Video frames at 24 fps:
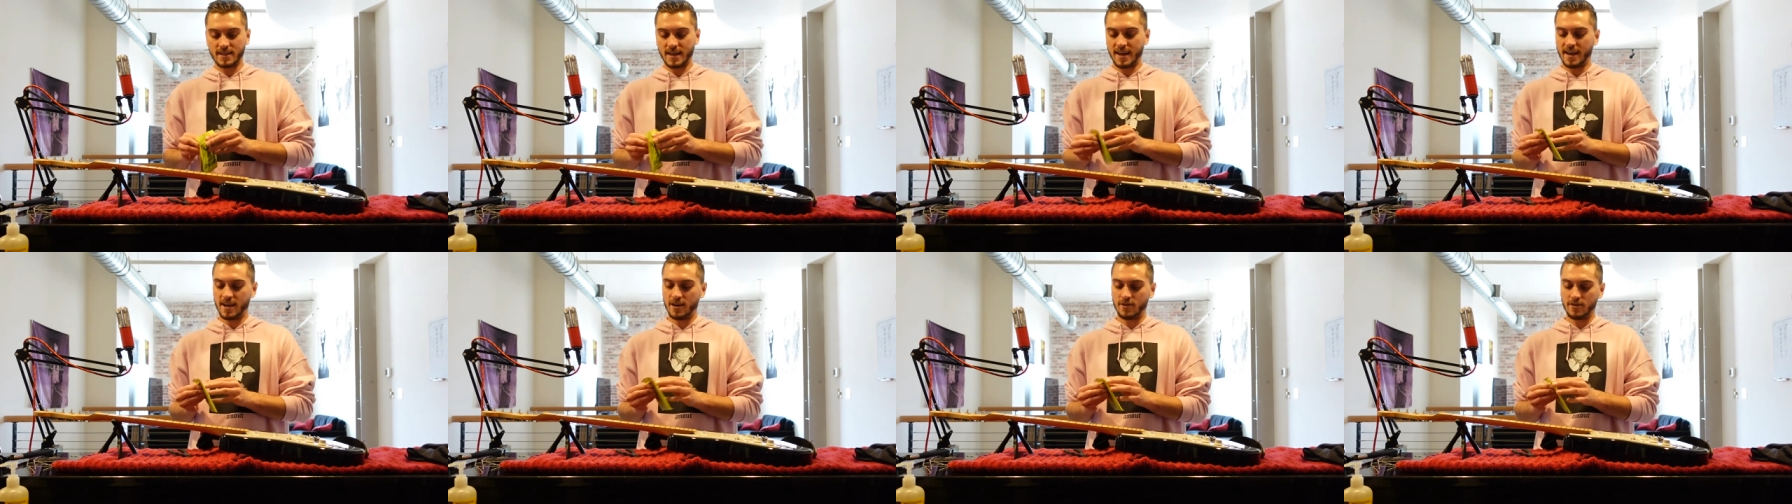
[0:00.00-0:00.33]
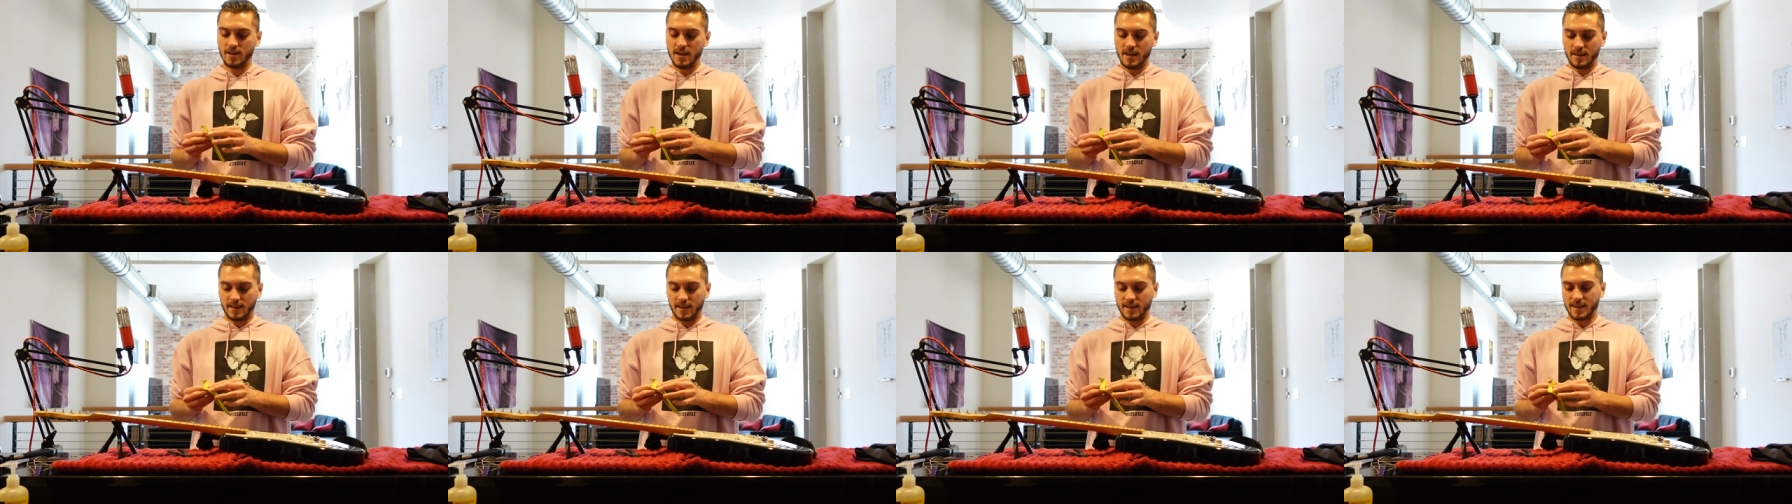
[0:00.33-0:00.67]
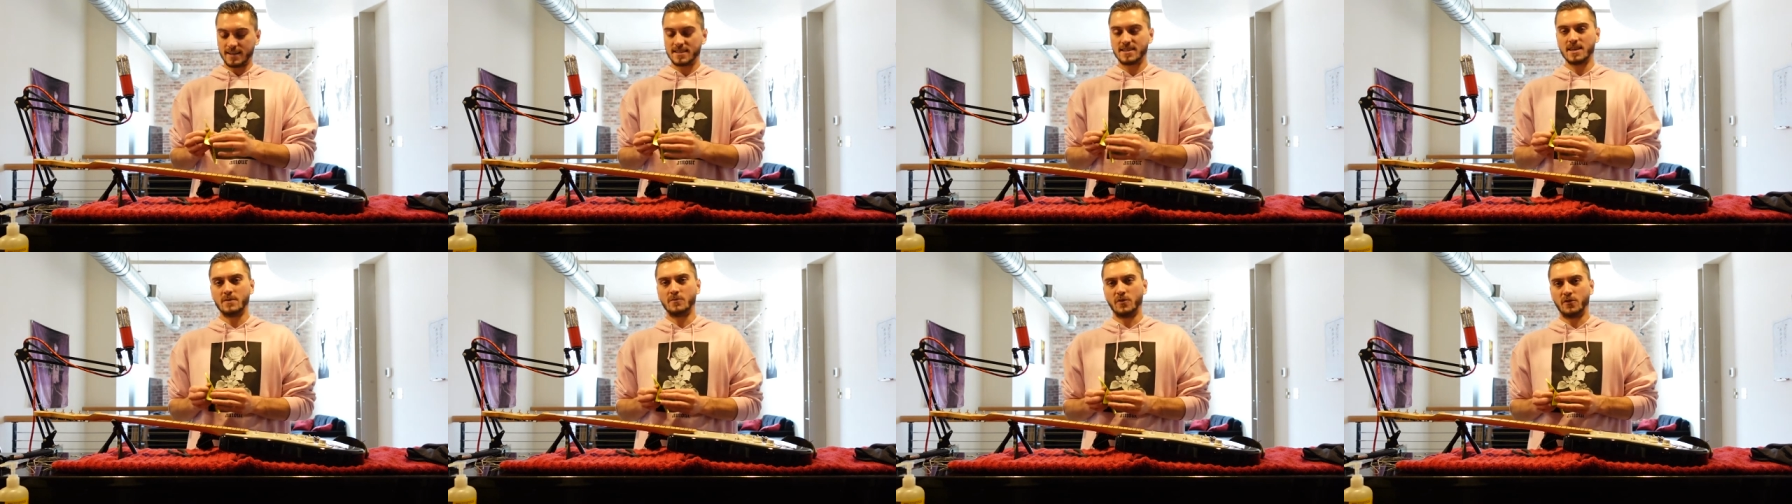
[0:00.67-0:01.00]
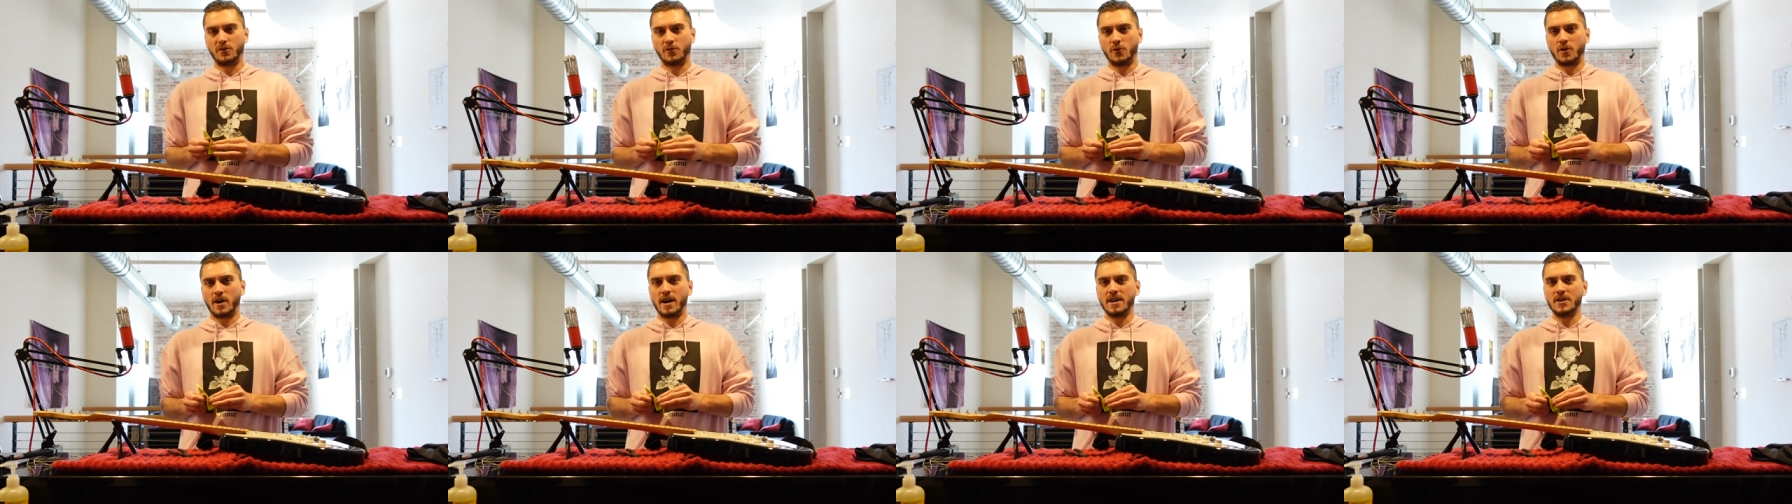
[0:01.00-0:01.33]
Now, like I said
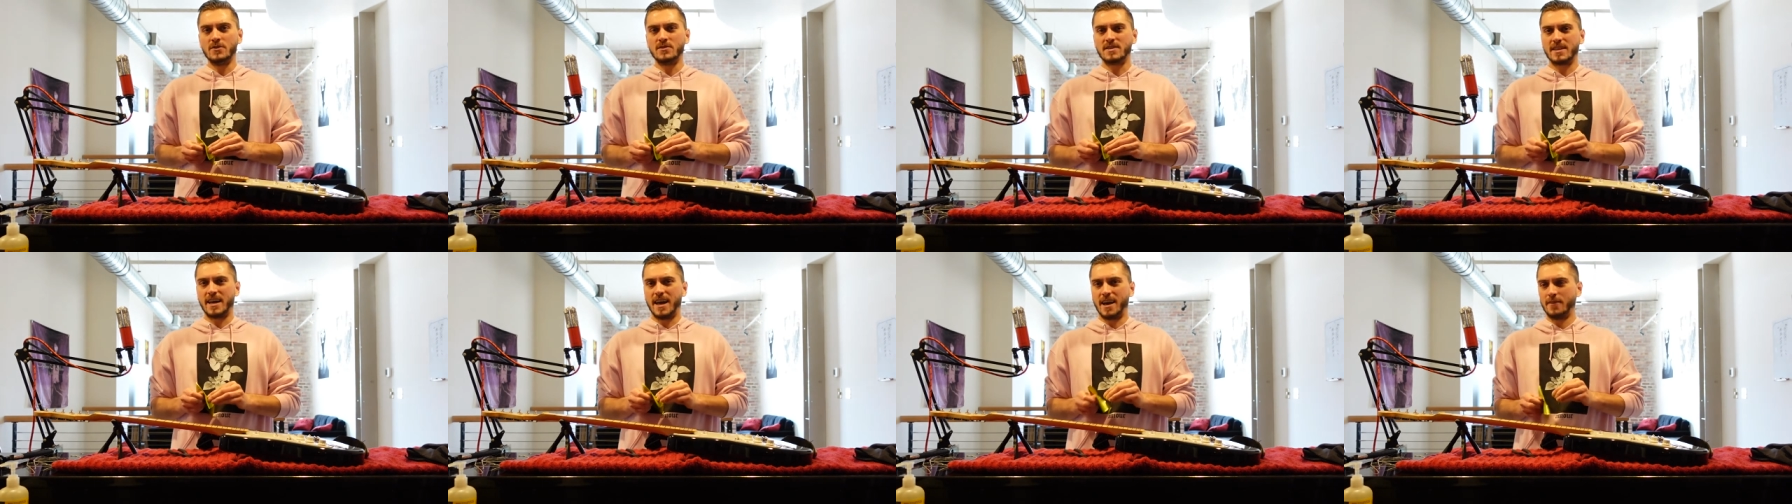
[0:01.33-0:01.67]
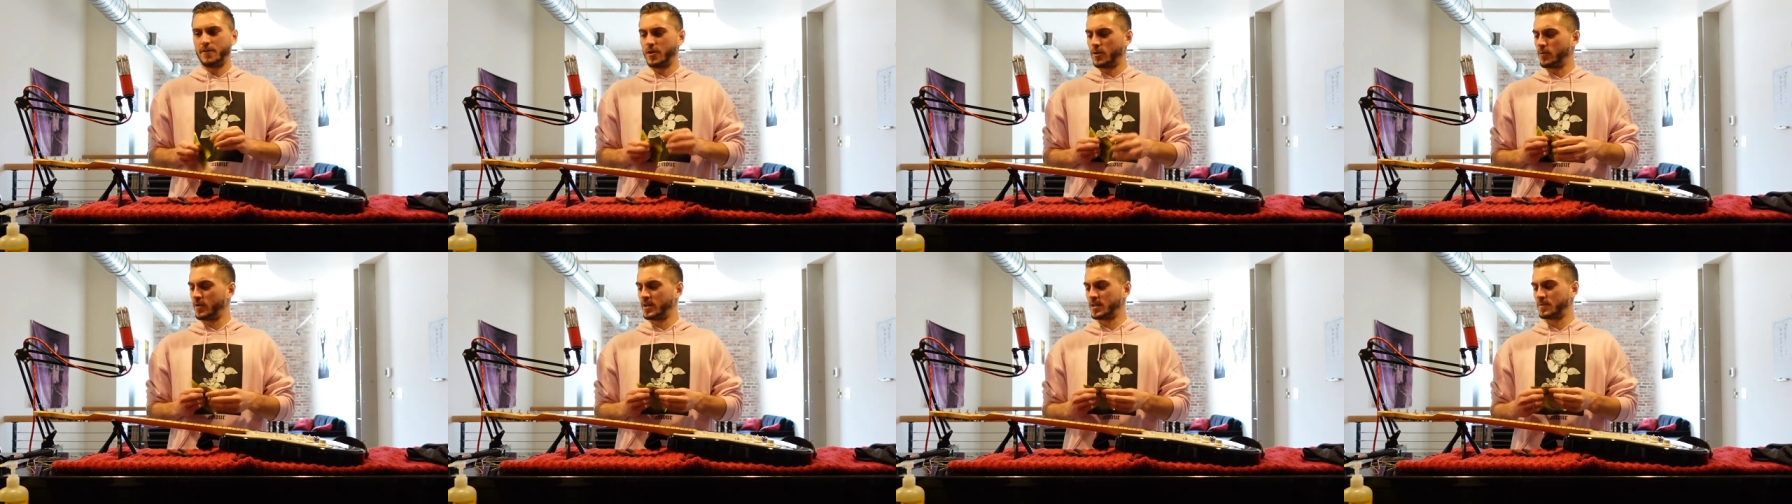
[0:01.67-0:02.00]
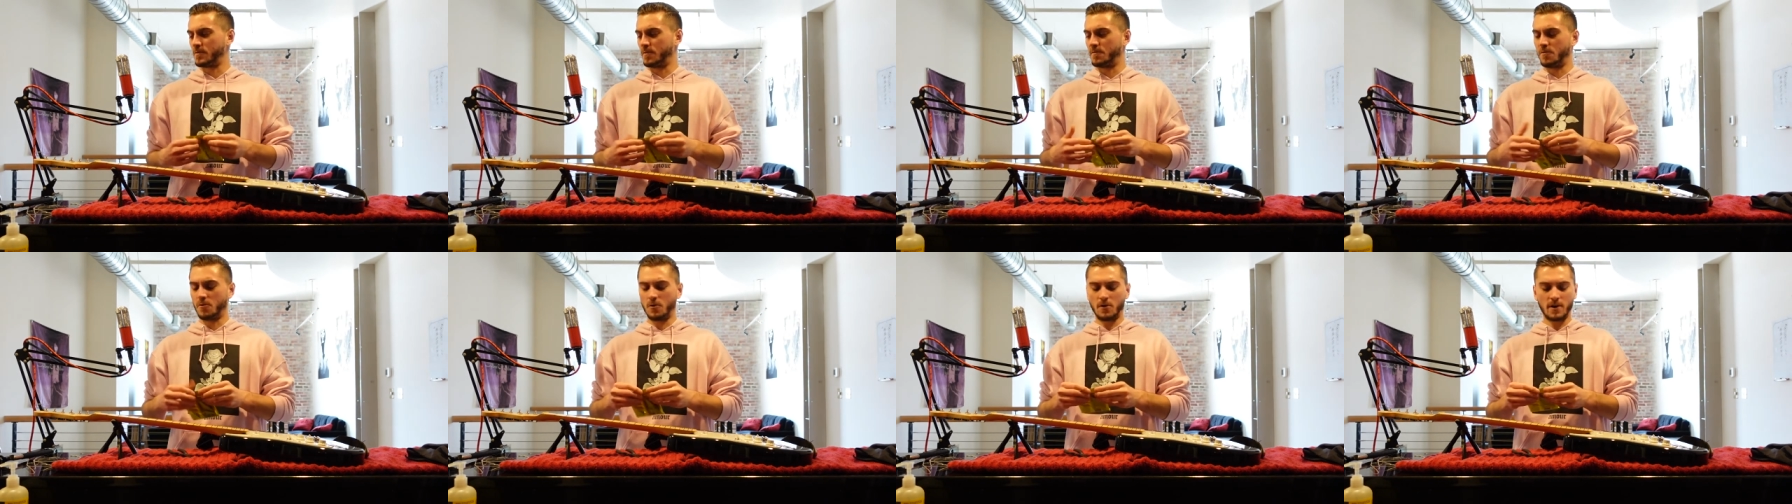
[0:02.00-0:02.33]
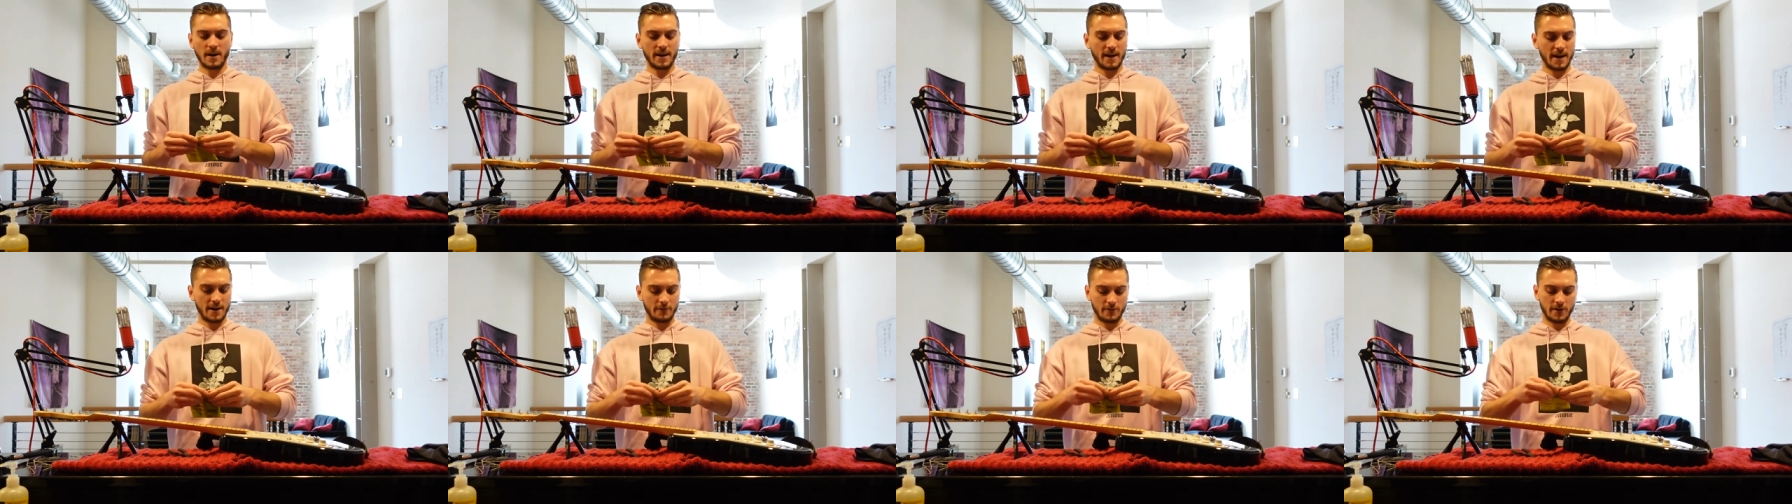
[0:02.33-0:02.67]
before, I used the heavier ones before
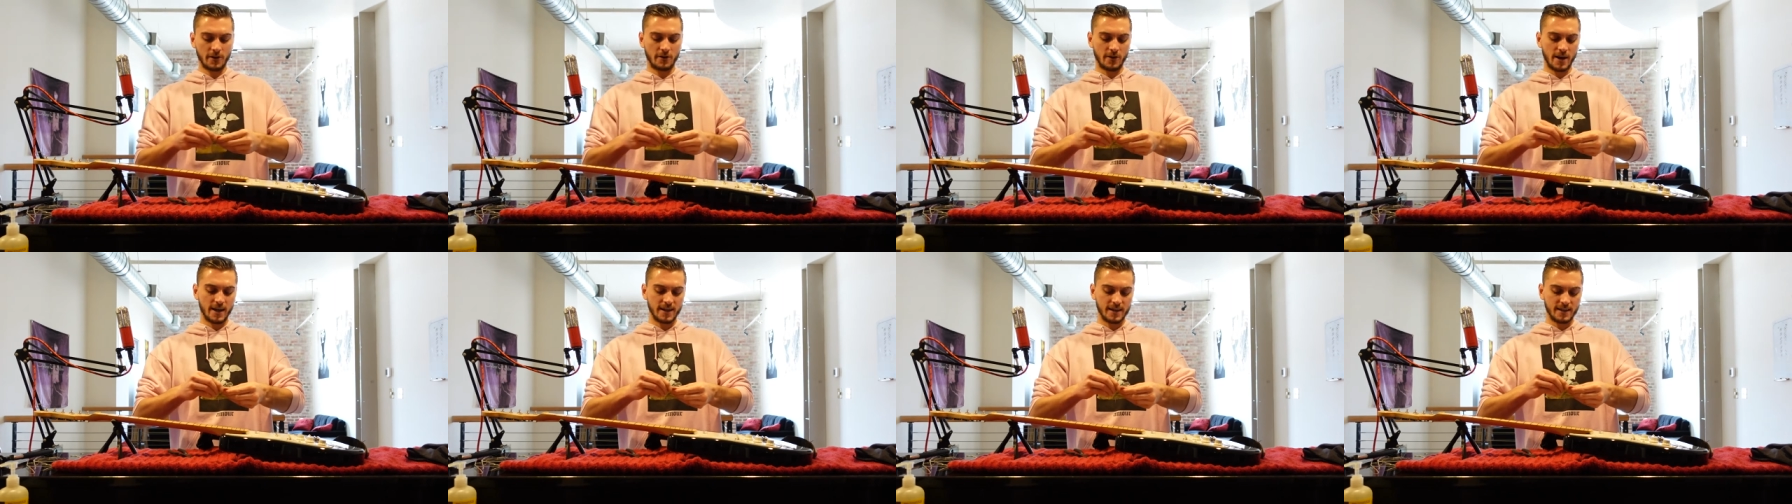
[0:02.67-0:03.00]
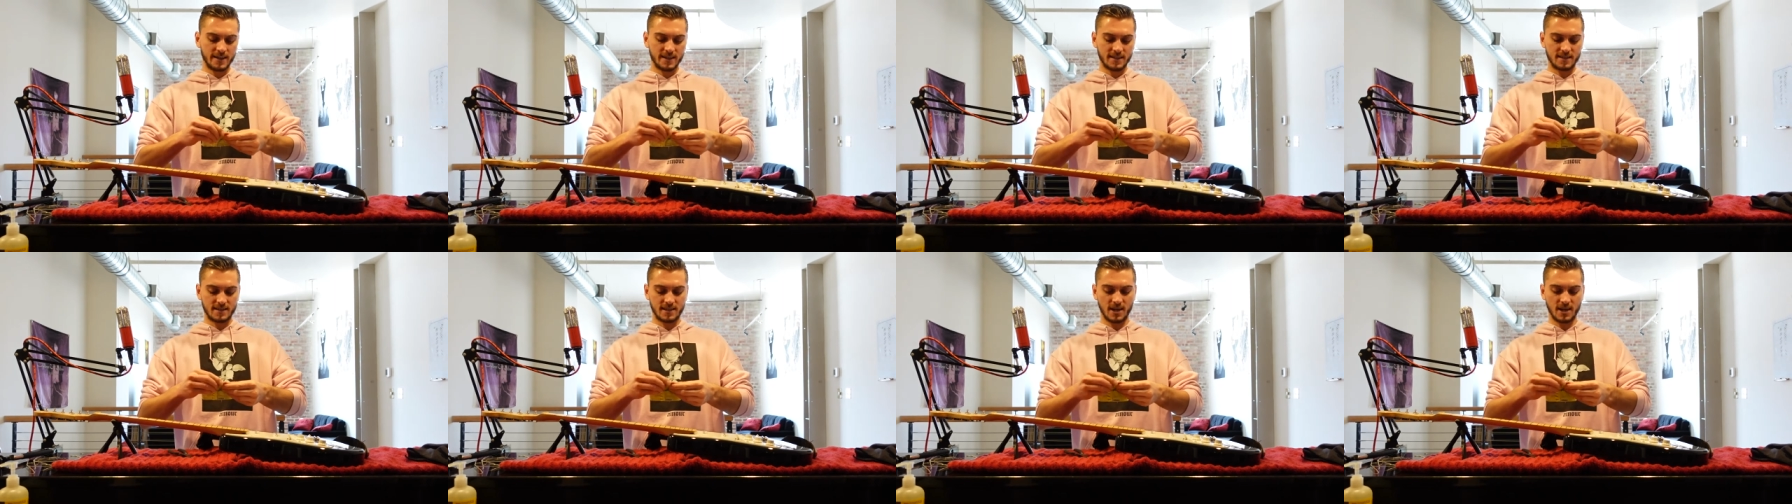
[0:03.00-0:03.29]
and I regretted it,